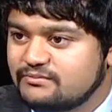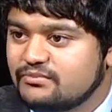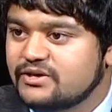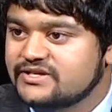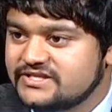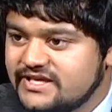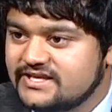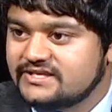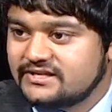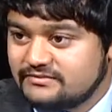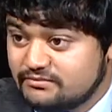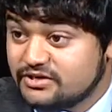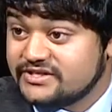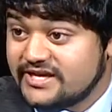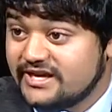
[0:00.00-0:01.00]

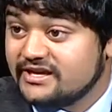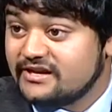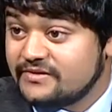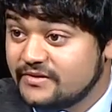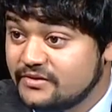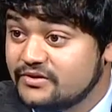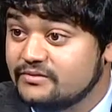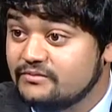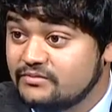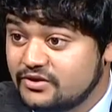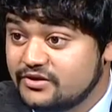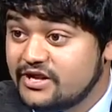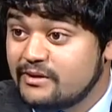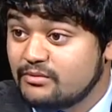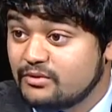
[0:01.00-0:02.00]
partaken in the
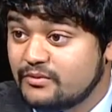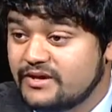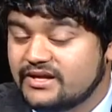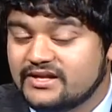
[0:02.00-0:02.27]
Good Neighbor Week,